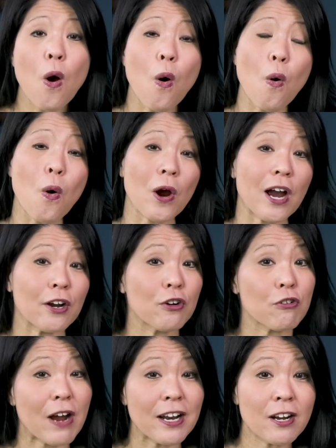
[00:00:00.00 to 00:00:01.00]
or a
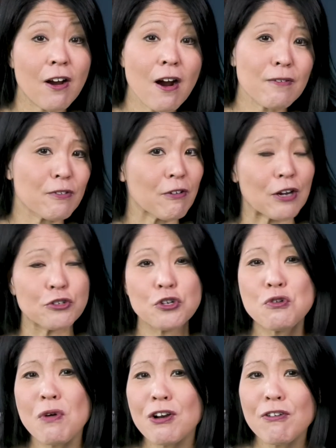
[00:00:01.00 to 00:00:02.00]
credit card for around
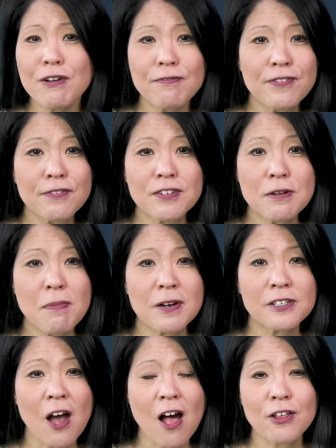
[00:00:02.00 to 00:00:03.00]

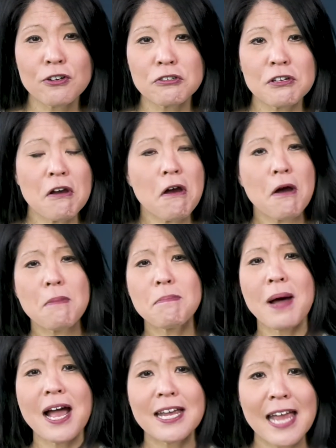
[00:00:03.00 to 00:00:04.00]
$250,
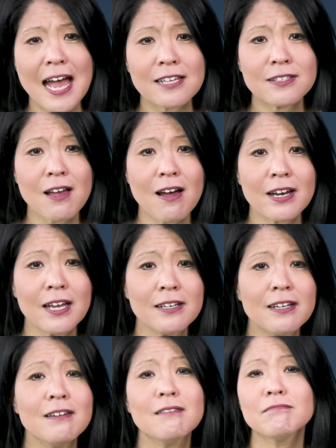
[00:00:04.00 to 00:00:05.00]
buy gas on
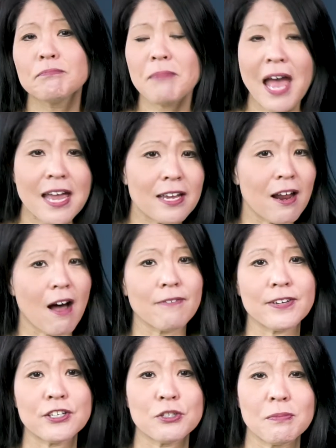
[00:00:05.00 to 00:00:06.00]
it, pay it
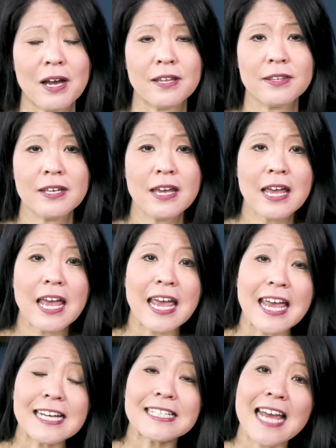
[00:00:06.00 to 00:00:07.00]
off each month.
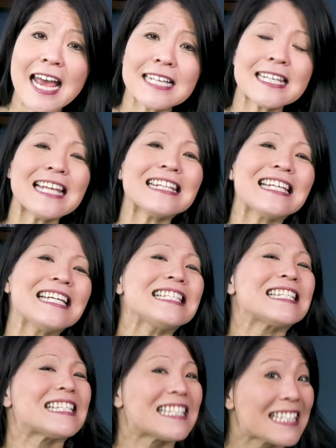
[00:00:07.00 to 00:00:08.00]
It takes at
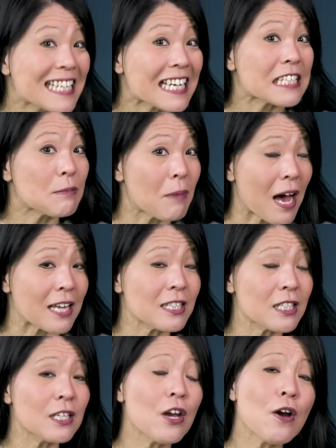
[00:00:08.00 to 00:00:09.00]
least 6
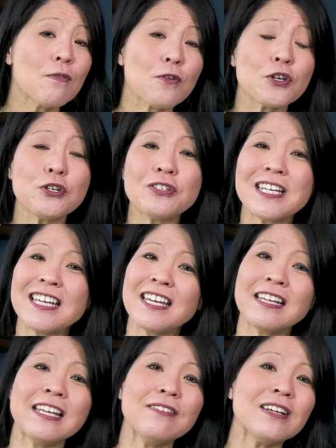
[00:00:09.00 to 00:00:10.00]
months for you
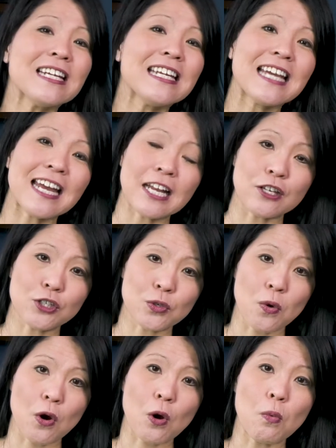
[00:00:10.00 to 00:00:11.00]
to even get a
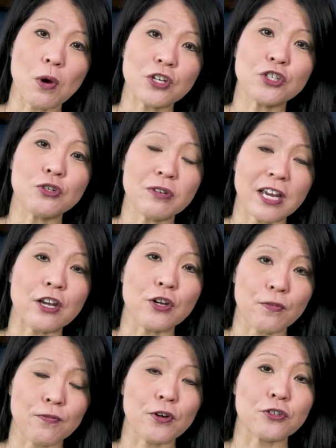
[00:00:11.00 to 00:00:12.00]
score once you get
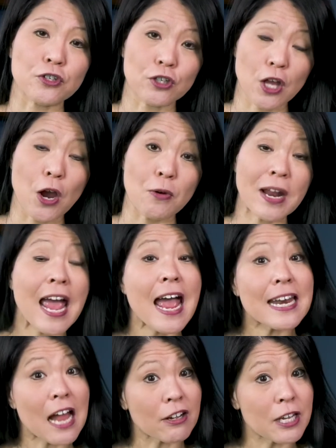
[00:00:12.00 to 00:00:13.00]
your first loan.
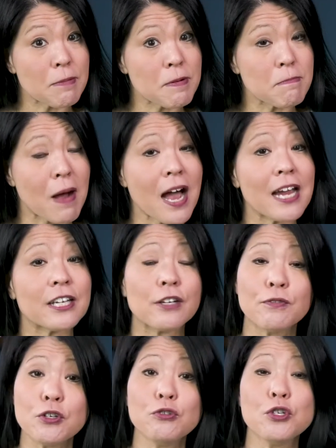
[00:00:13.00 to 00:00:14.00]
Now keep in mind,
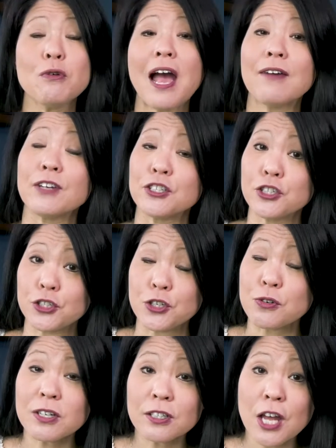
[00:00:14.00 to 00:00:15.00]
if you do have a
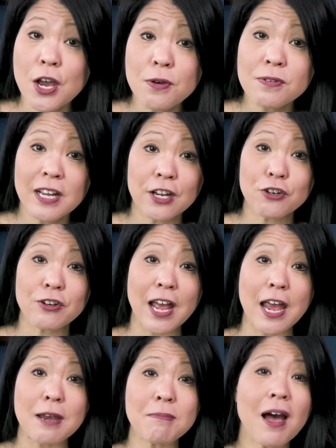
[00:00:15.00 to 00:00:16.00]
student loan in your
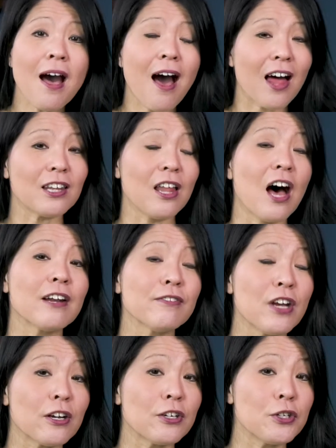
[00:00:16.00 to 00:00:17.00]
name, a lot of
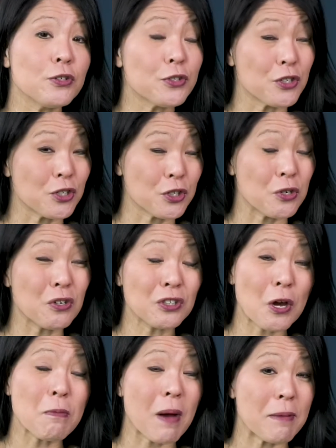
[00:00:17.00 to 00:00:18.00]
young adults, the student
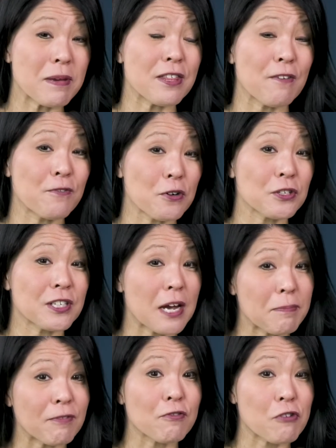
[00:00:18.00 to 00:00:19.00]
loan might be the first
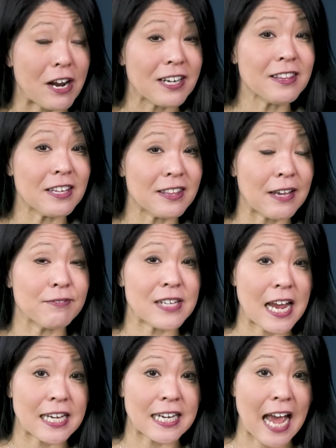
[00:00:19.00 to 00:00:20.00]
type of credit that they've
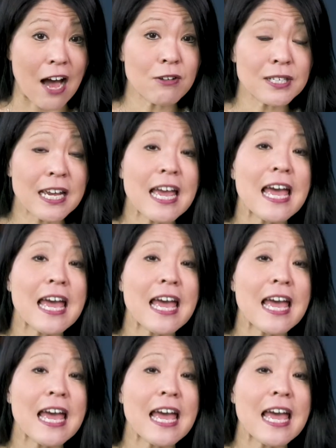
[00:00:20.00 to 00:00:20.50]
taken out.